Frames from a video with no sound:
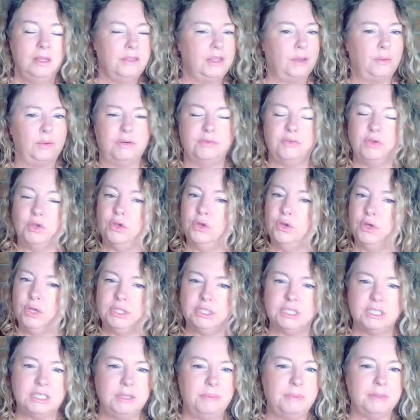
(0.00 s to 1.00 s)
They would have
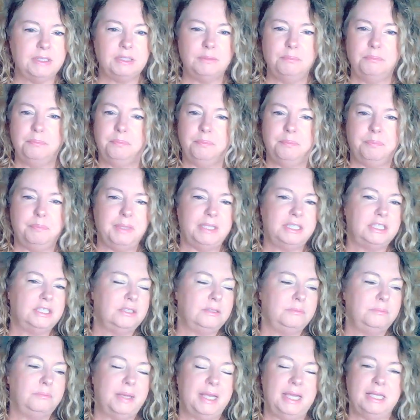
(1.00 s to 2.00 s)
heard snippets and
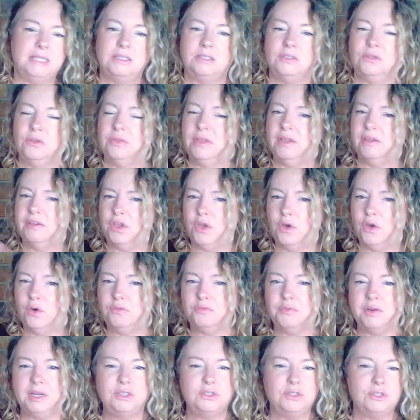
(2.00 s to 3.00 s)
bits and pieces on their
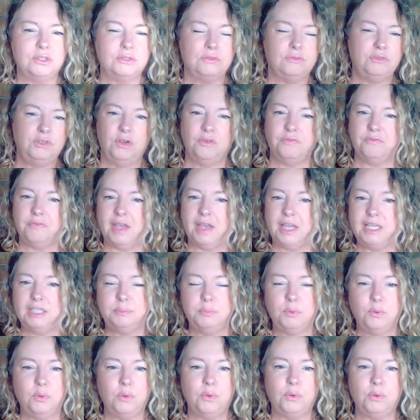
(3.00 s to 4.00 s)
girlfriend's, you know,
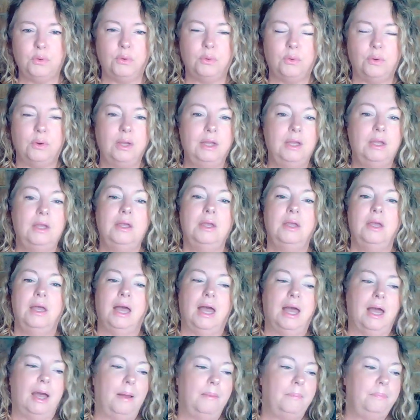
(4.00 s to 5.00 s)
Facebook or,
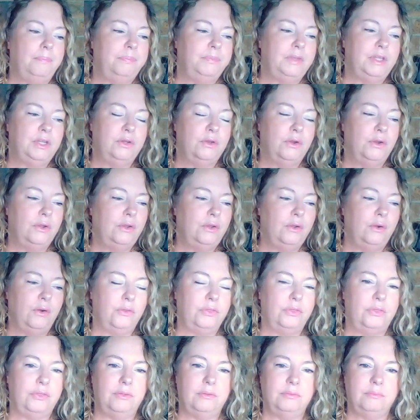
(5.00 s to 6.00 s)
um, you know,
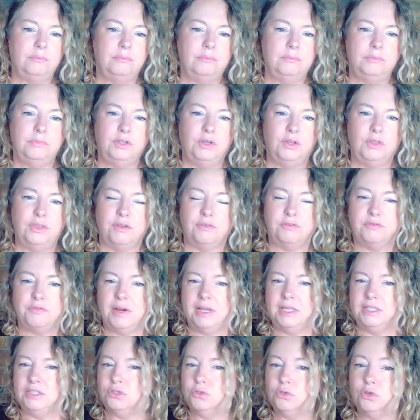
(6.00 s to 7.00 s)
on you know, their
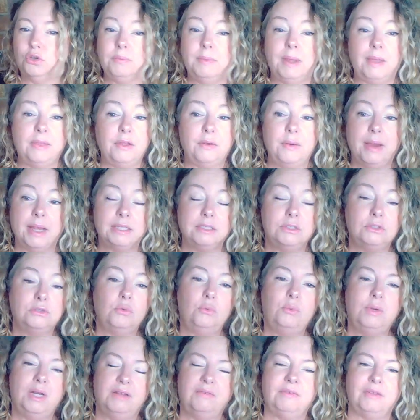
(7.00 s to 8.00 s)
friends talking about their exes
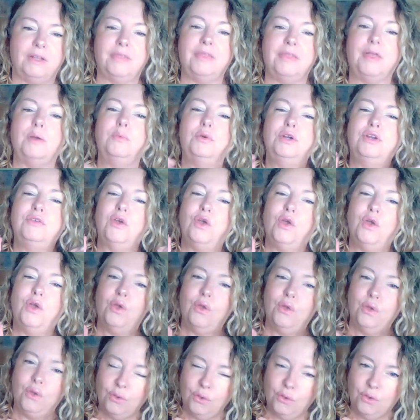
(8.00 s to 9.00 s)
or whatever, like they would have
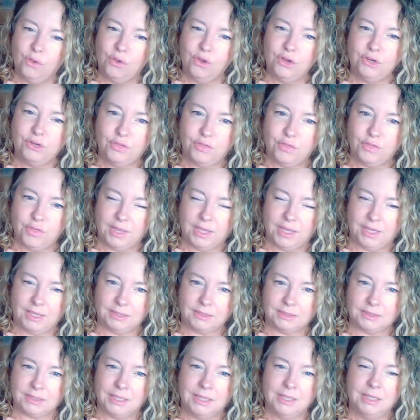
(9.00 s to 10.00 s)
heard
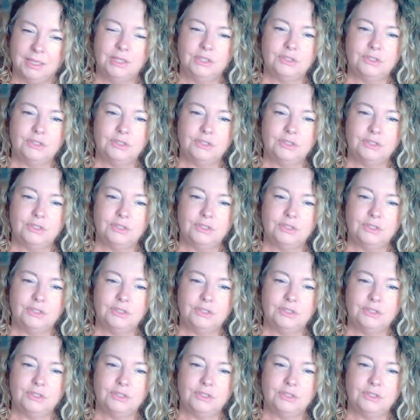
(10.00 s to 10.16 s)
things.